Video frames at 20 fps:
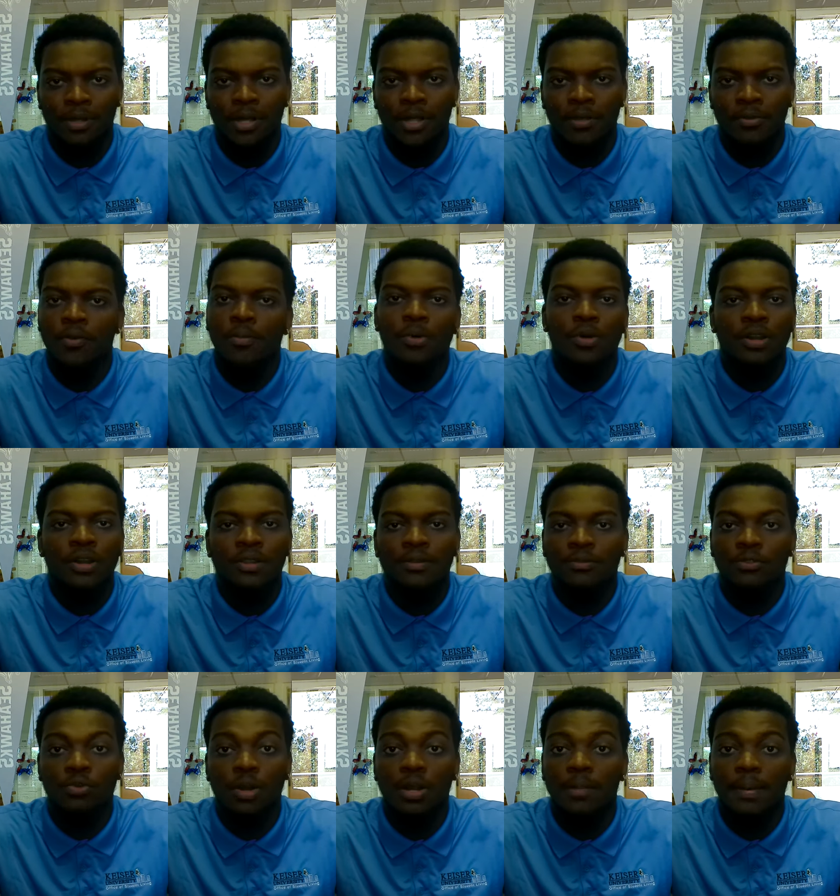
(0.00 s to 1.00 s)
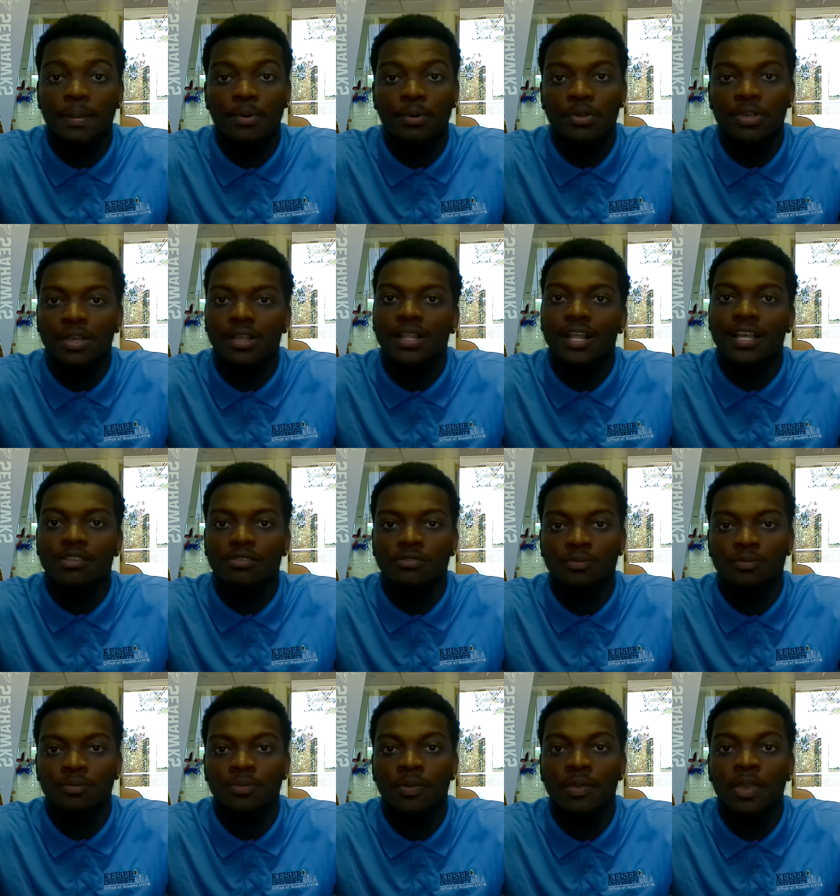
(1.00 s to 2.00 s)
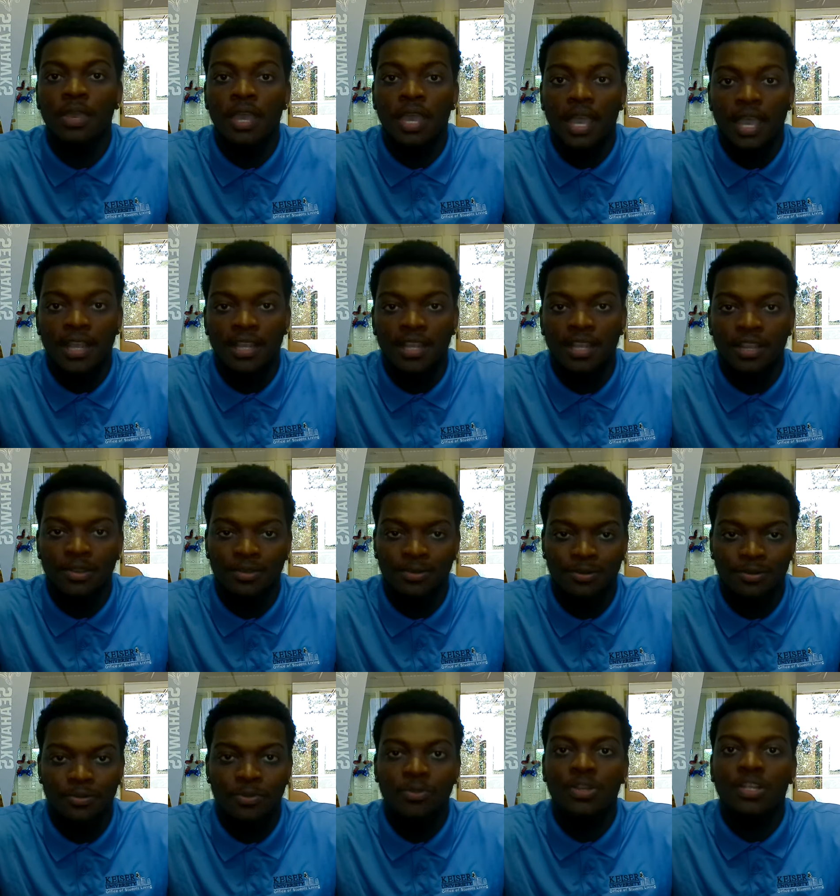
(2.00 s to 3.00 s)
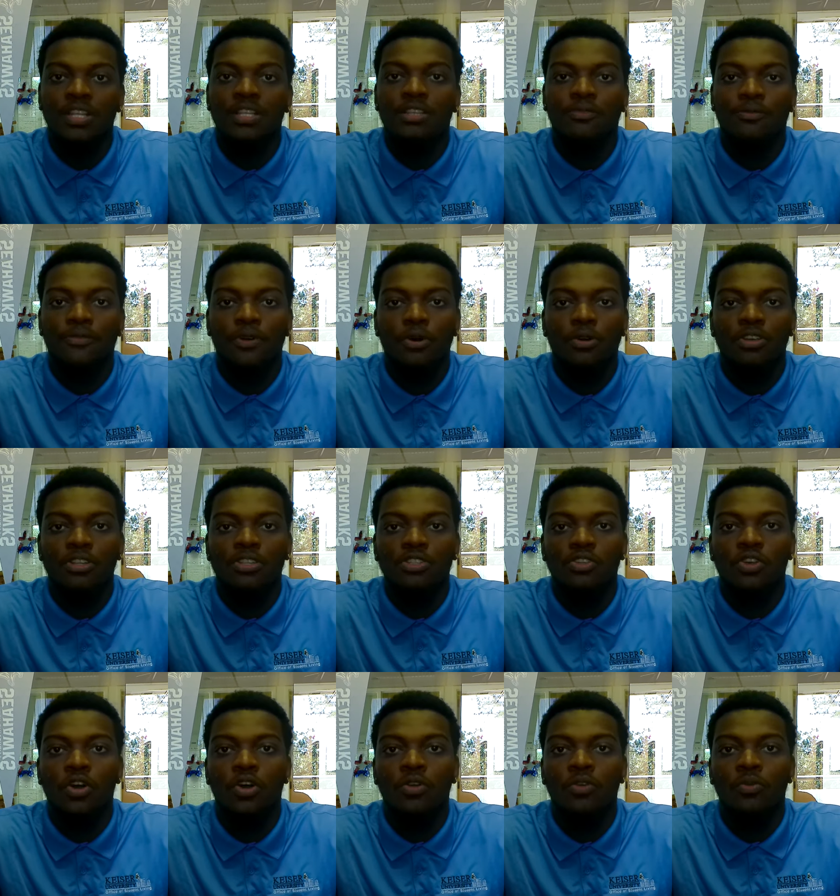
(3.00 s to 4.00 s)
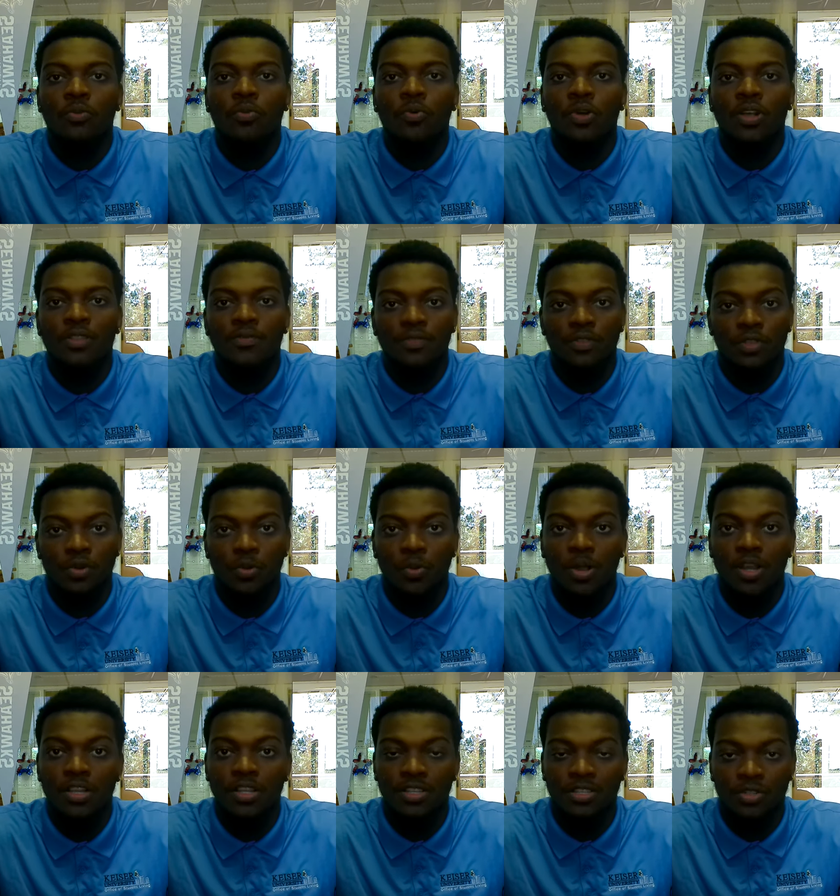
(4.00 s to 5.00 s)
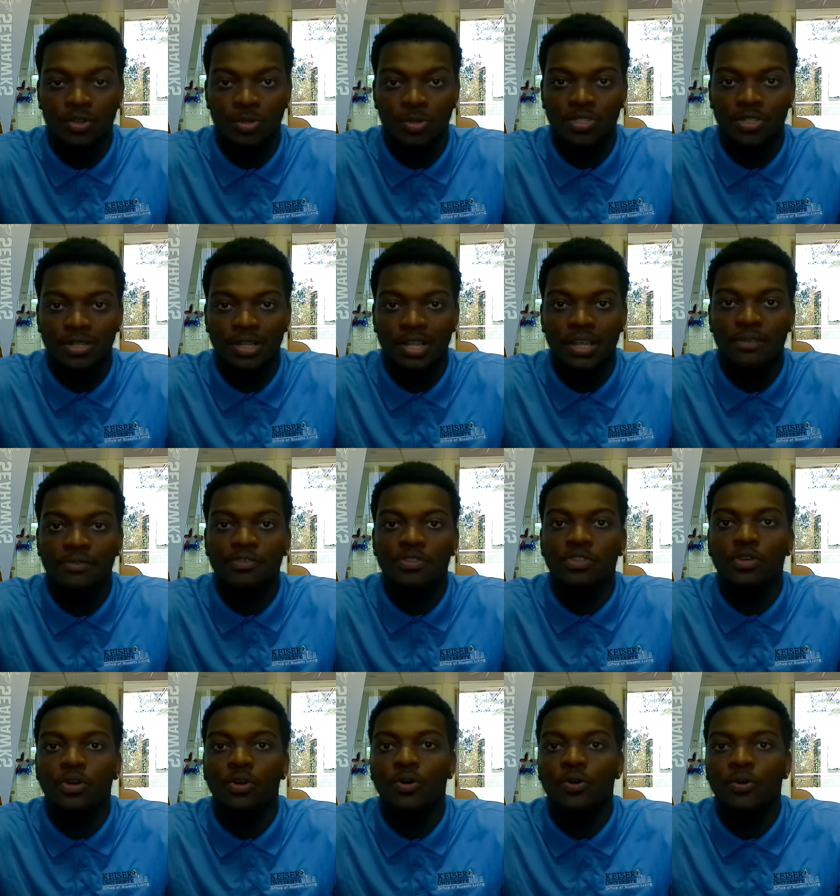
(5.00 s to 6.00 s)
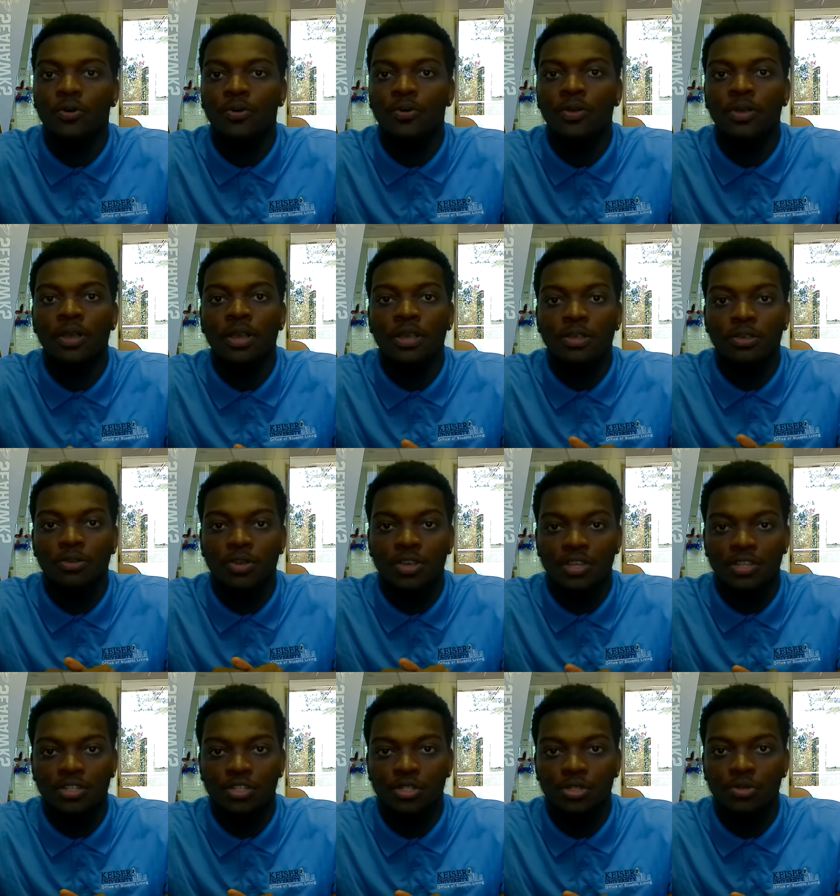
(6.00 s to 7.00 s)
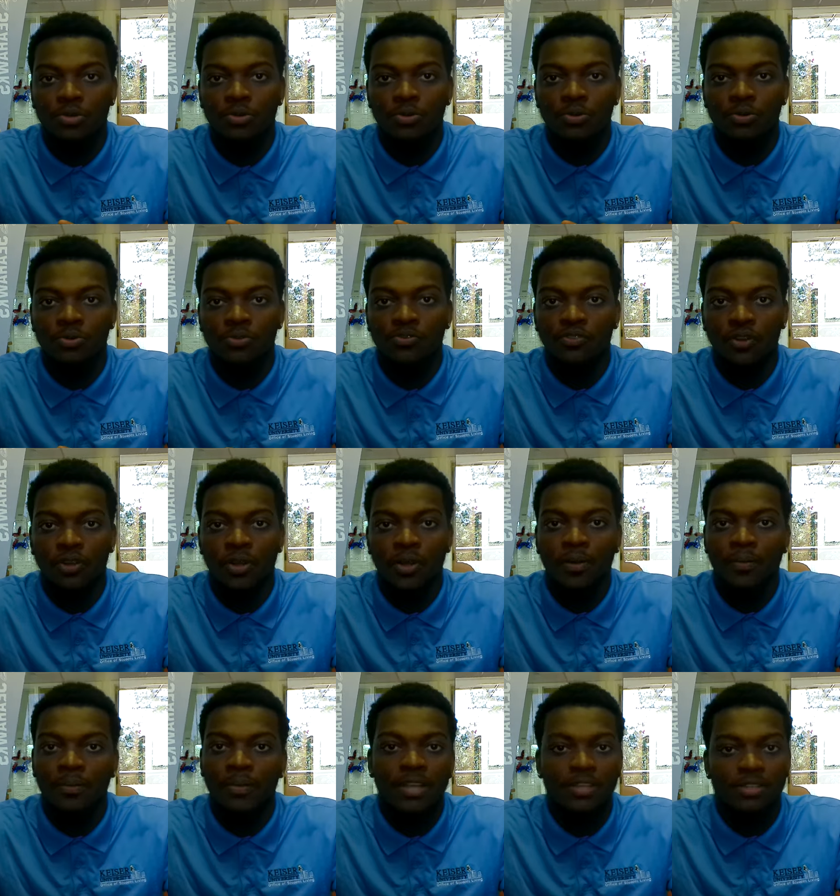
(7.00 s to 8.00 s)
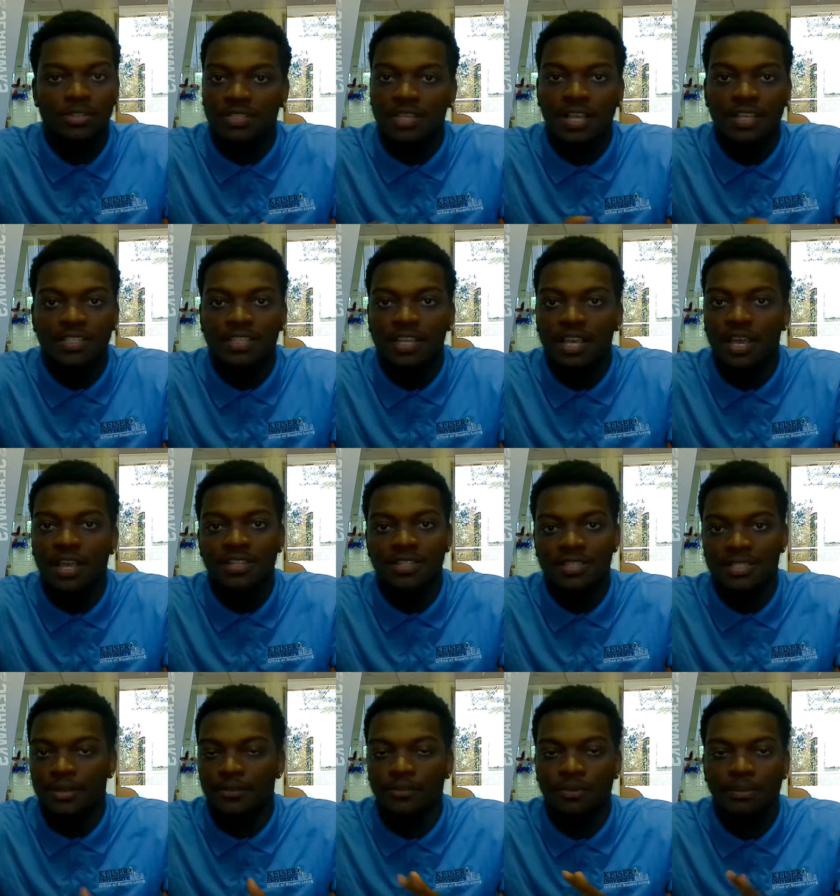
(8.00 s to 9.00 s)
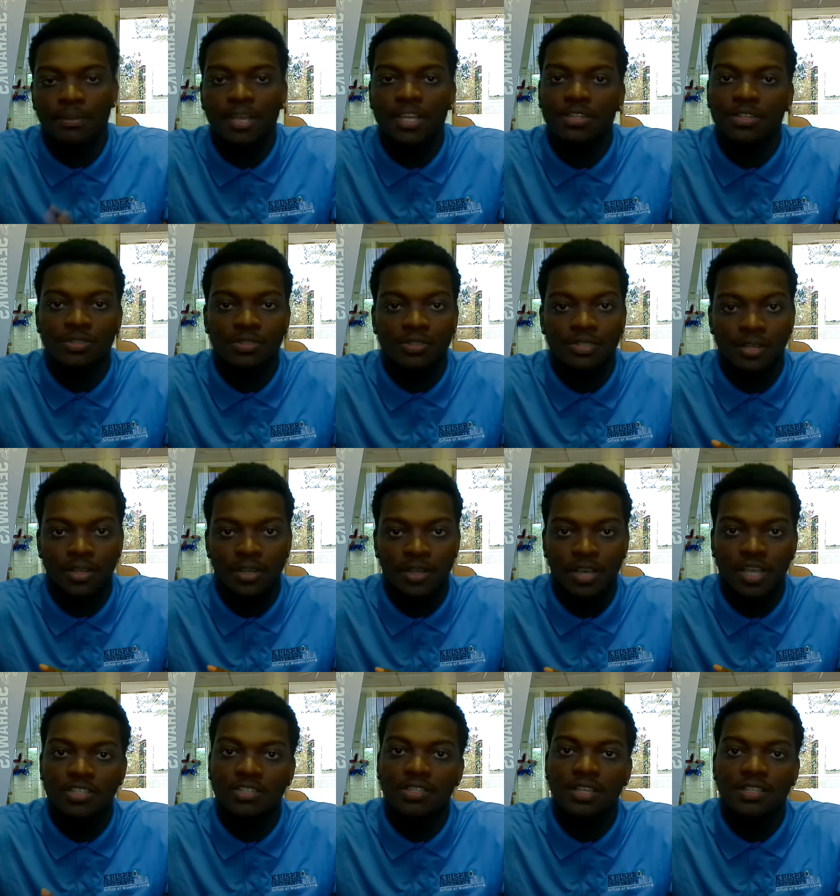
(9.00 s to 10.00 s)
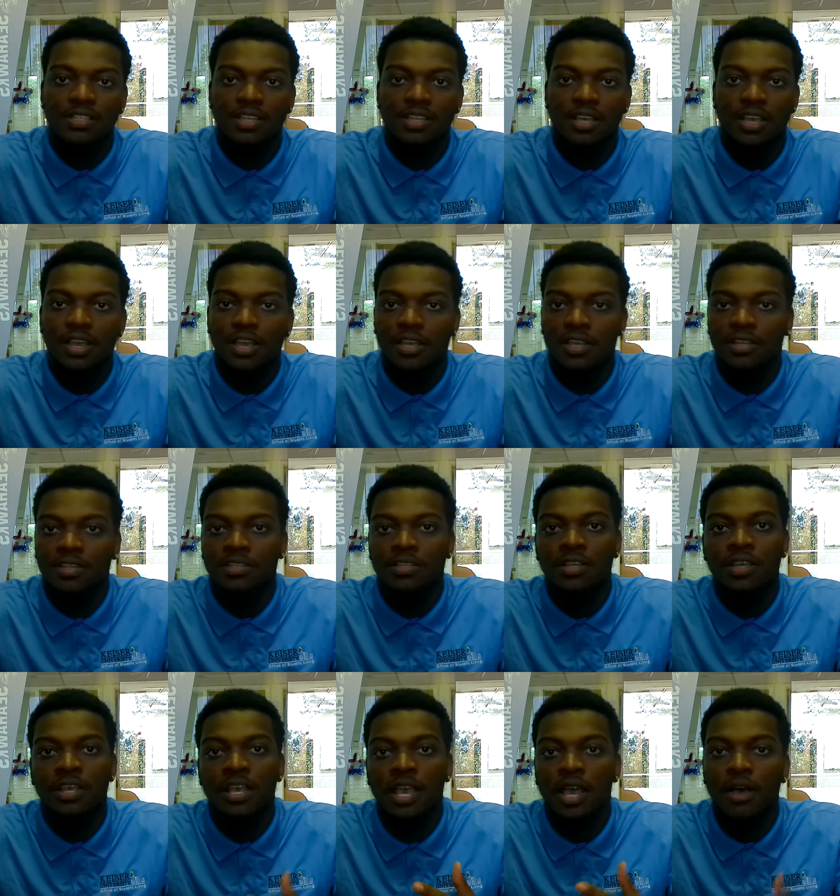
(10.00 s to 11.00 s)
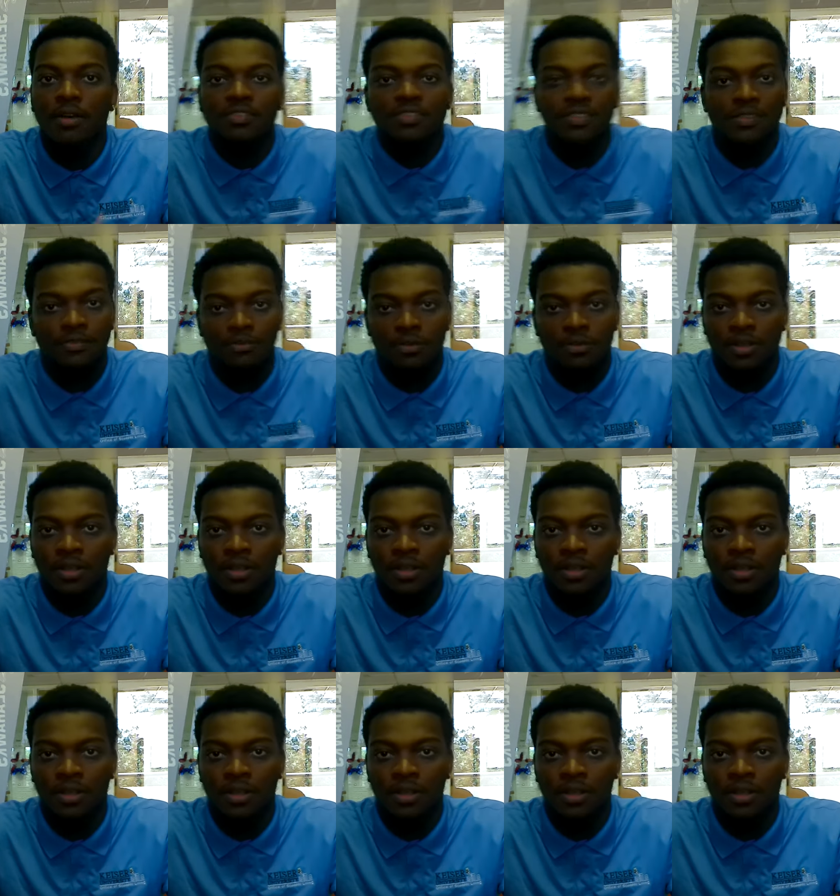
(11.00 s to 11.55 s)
no more than 20 people in your classroom. And then you need to focus on what you want to do with your life. So you can choose from exercise science to different majors. Exercise science, health,